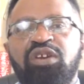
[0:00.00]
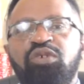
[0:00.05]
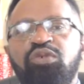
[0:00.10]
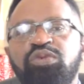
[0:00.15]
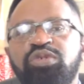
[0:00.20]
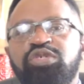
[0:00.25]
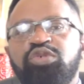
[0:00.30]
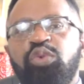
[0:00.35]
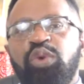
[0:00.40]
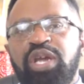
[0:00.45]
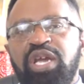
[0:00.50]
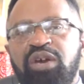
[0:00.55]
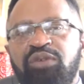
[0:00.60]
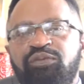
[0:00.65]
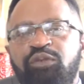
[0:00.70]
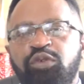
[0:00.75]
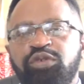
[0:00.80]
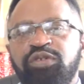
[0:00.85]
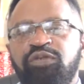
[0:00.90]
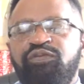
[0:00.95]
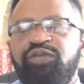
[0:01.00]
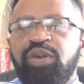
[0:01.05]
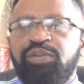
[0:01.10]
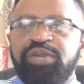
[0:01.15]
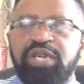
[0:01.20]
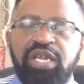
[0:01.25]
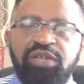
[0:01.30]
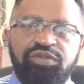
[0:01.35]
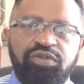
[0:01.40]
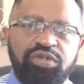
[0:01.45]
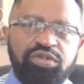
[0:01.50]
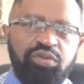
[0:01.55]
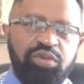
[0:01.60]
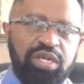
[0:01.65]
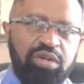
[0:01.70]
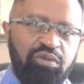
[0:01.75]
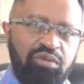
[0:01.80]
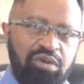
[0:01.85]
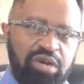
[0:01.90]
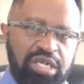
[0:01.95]
Luke 12, verses 15 through
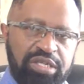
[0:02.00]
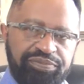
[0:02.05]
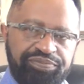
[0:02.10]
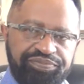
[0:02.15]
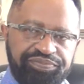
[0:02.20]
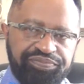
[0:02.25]
21.